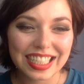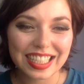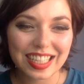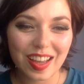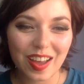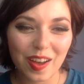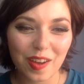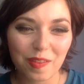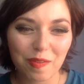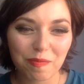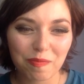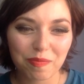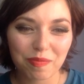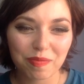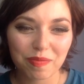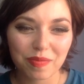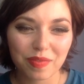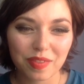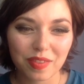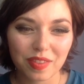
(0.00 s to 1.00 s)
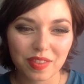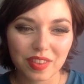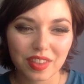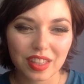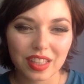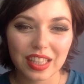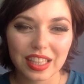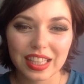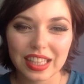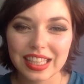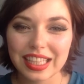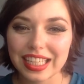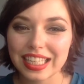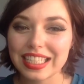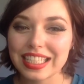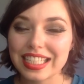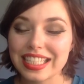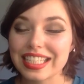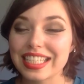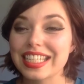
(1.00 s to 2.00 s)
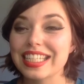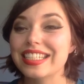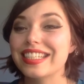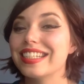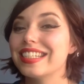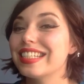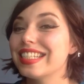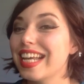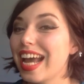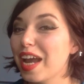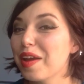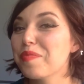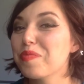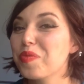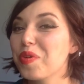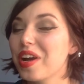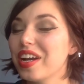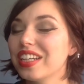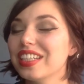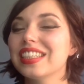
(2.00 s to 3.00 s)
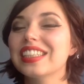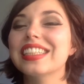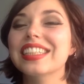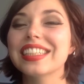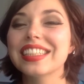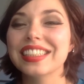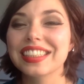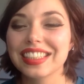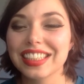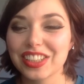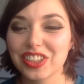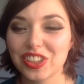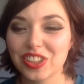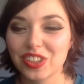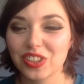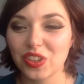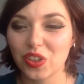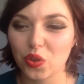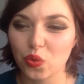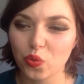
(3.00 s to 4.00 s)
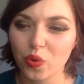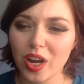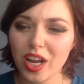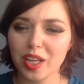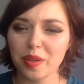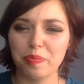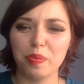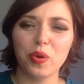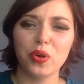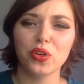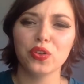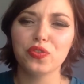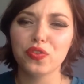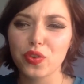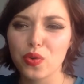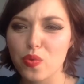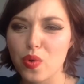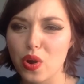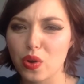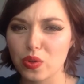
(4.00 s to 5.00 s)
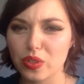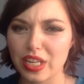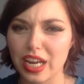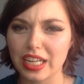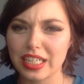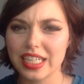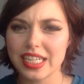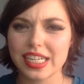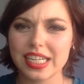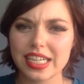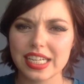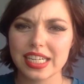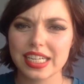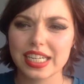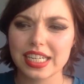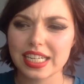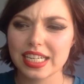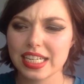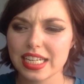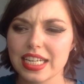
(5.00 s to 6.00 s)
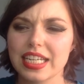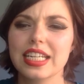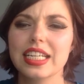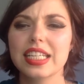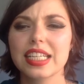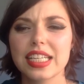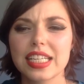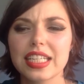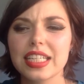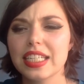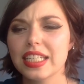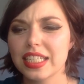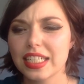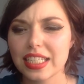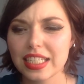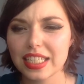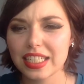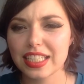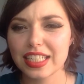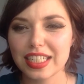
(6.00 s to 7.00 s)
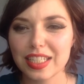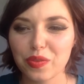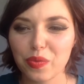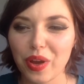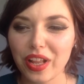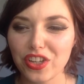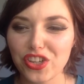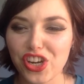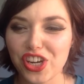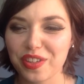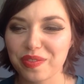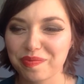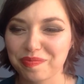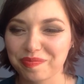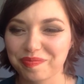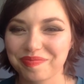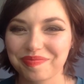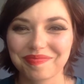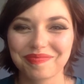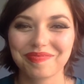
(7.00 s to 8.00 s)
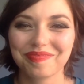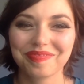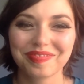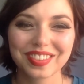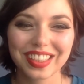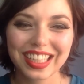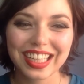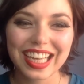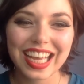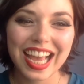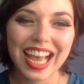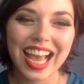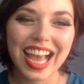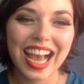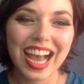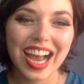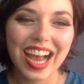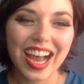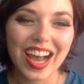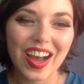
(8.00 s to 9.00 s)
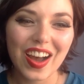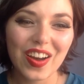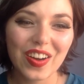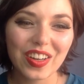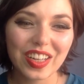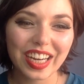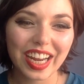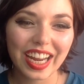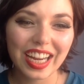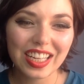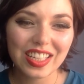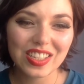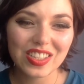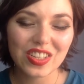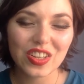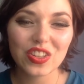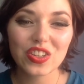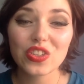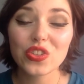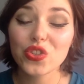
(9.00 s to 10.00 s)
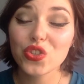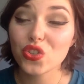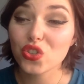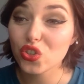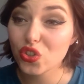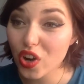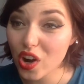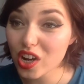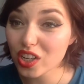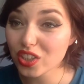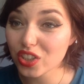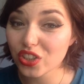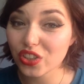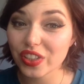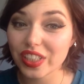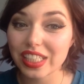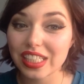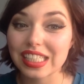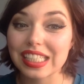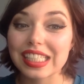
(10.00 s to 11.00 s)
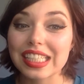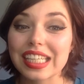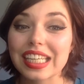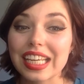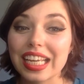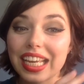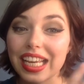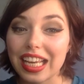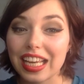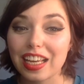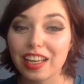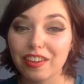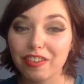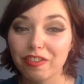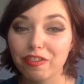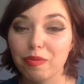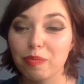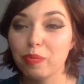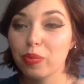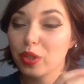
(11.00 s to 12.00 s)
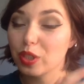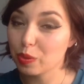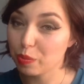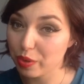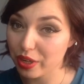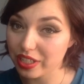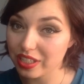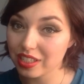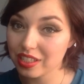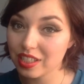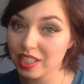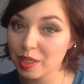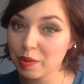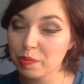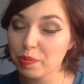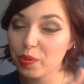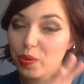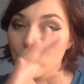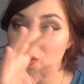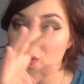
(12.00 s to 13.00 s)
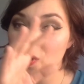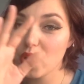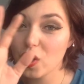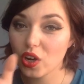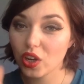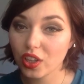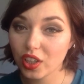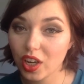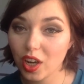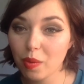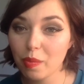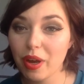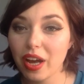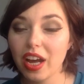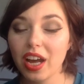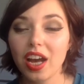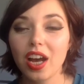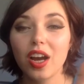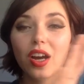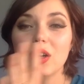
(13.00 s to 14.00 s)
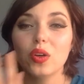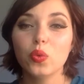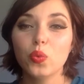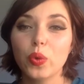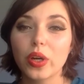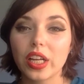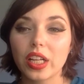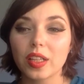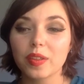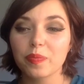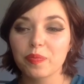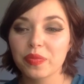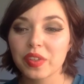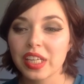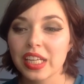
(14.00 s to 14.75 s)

So, this is a type one conditional. 1 point for Rosa. Ding, ding, ding, ding, ding, ding, ding, ding, ding, ding, ding. Well done. Okay, so the structure is if plus present simple, comma, will.